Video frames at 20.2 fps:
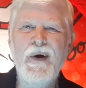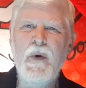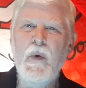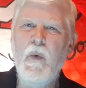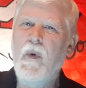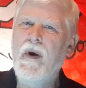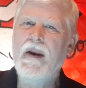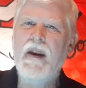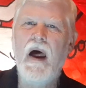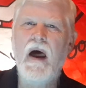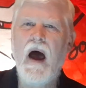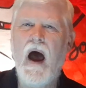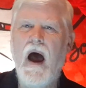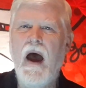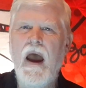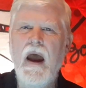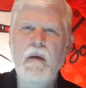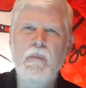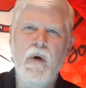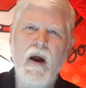when
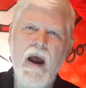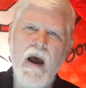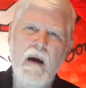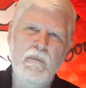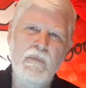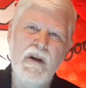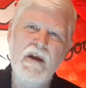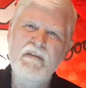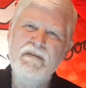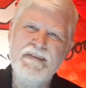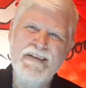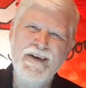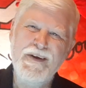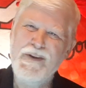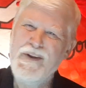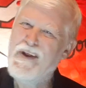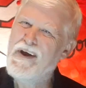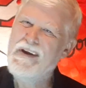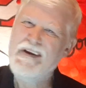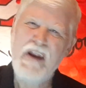Abraham
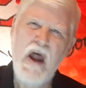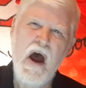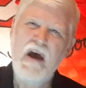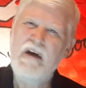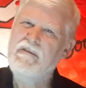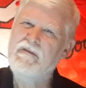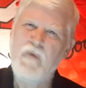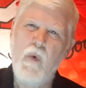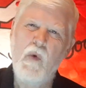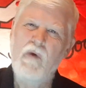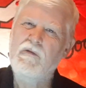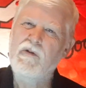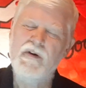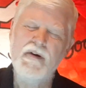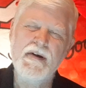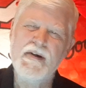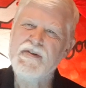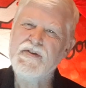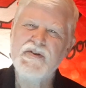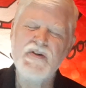lifted the knife over
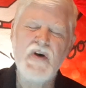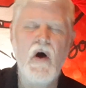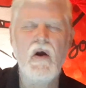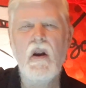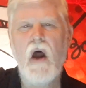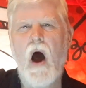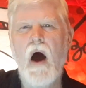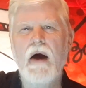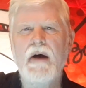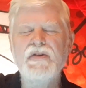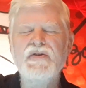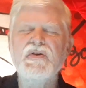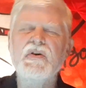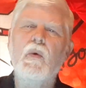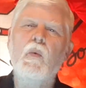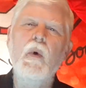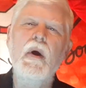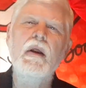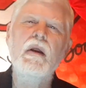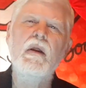his son Isaac,
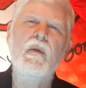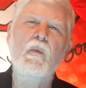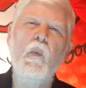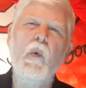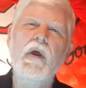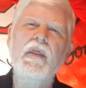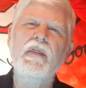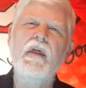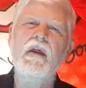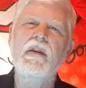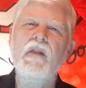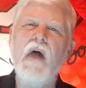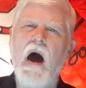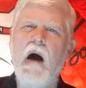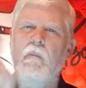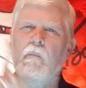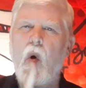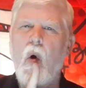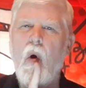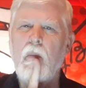when, within
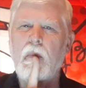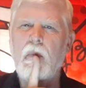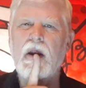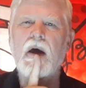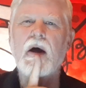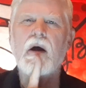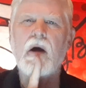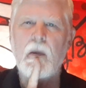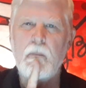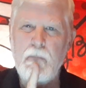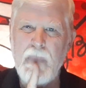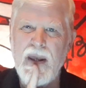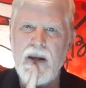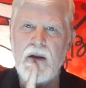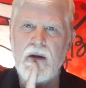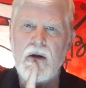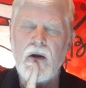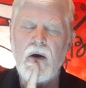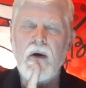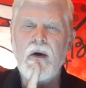that moment it
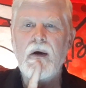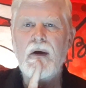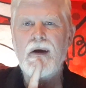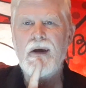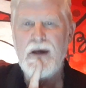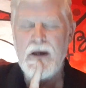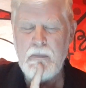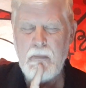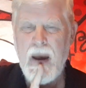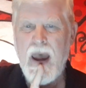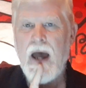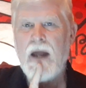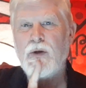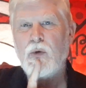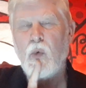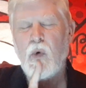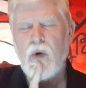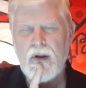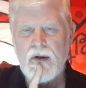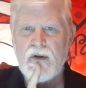committed
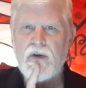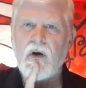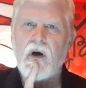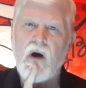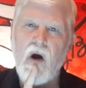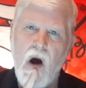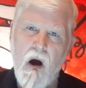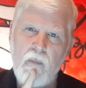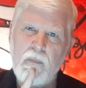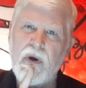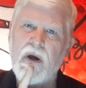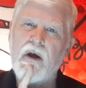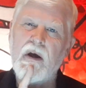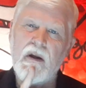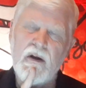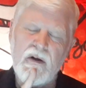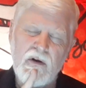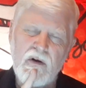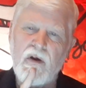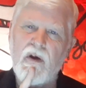Emmanuel into coming
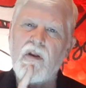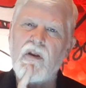into